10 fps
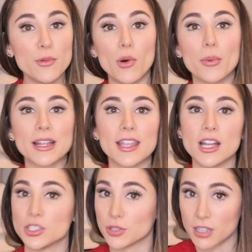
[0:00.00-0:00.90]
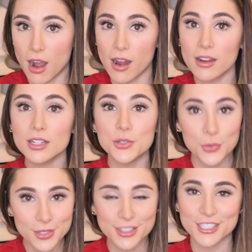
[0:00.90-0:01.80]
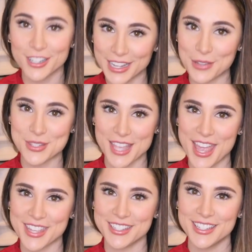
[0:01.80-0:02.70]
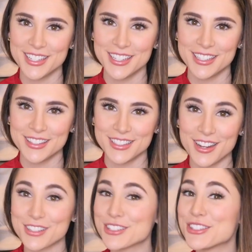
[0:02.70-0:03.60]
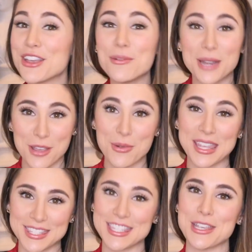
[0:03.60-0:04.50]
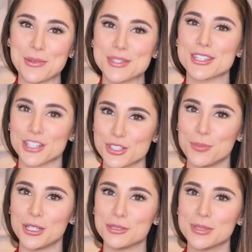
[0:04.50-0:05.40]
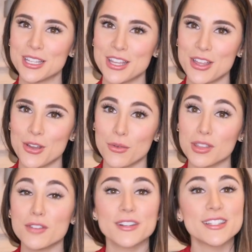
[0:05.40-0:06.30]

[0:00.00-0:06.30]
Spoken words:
while working on your car or in the dark outside. There are so many ways to use SurgeBulb. With over